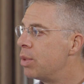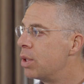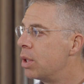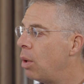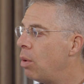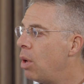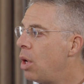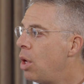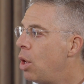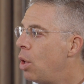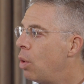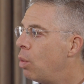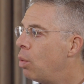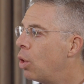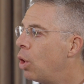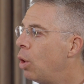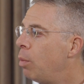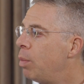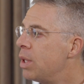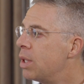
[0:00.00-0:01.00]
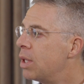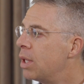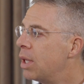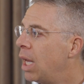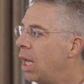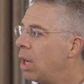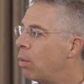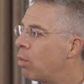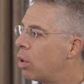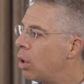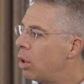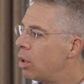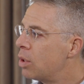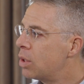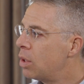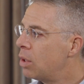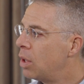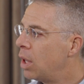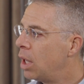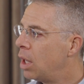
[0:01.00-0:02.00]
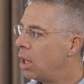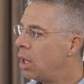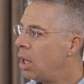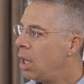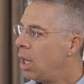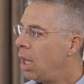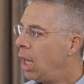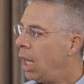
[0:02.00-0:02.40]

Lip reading: So we're open to that. We're also then